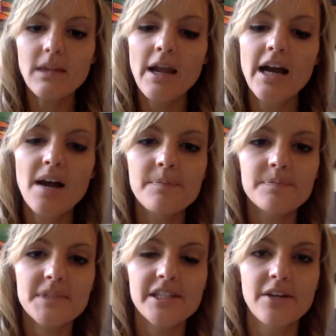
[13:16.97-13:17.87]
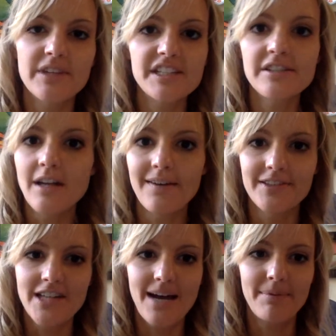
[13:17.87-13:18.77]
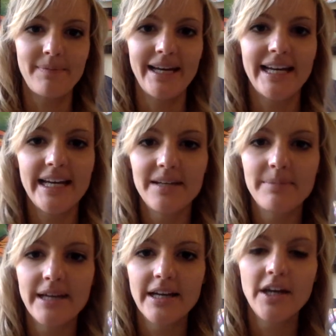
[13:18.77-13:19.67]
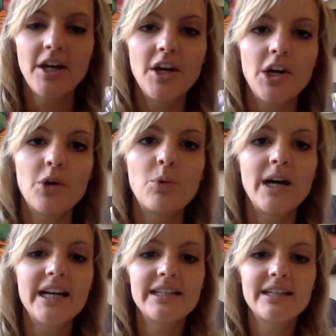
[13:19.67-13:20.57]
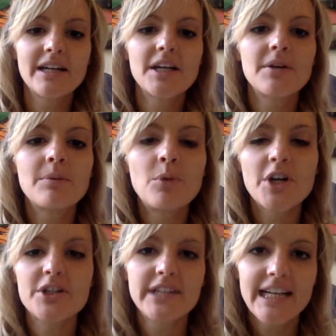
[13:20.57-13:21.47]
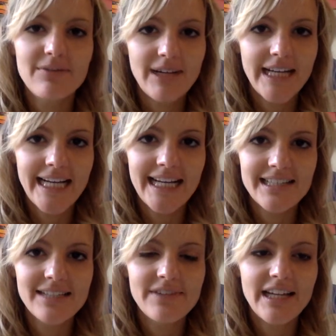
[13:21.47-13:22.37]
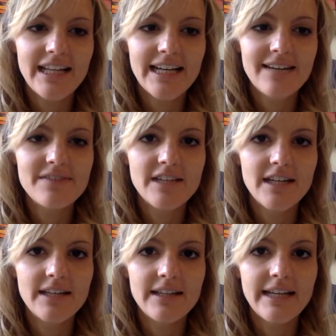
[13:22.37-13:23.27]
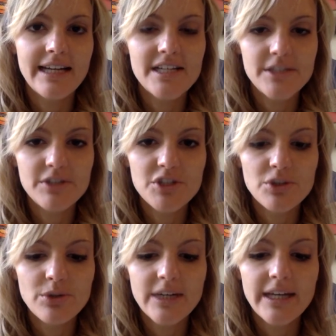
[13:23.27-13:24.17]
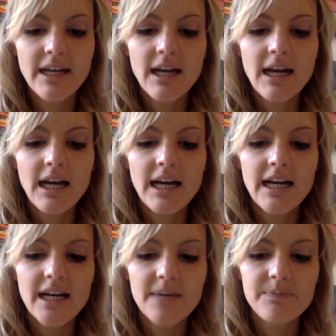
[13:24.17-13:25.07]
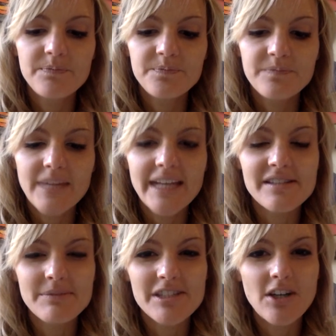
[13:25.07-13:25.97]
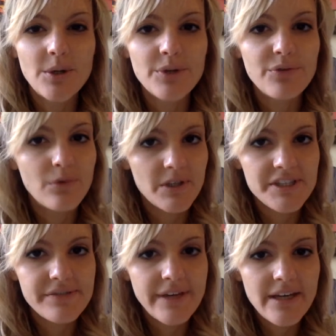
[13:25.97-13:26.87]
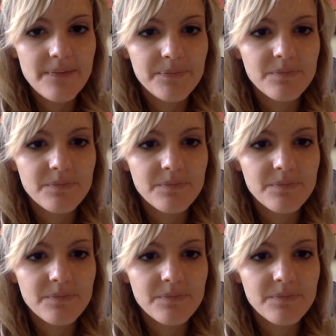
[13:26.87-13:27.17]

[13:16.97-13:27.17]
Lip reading: So this is off the top of my head, but one more creative writing activity that I've done that I do enjoy is what's called a force fit.